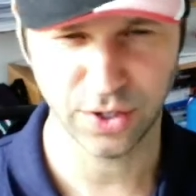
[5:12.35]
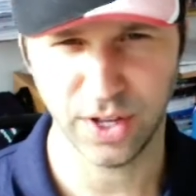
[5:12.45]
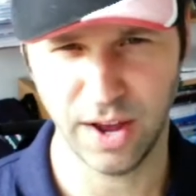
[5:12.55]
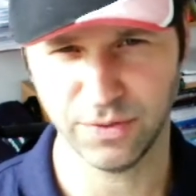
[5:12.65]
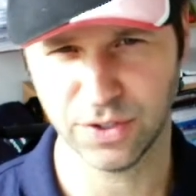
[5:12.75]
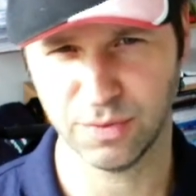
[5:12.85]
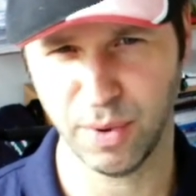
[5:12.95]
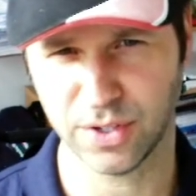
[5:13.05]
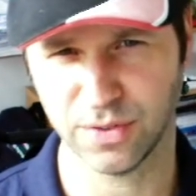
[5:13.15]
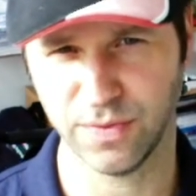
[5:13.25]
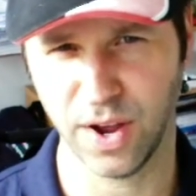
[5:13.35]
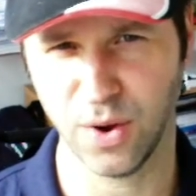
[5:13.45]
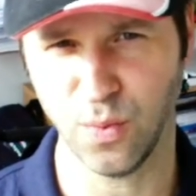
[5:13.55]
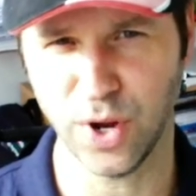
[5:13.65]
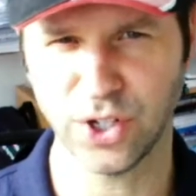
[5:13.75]
you'll have to specify
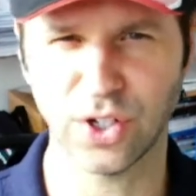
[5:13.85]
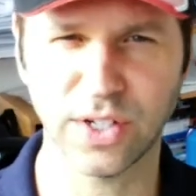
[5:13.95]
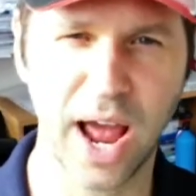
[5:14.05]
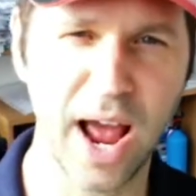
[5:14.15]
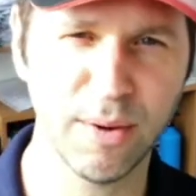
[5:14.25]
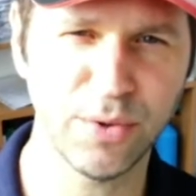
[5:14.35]
which lab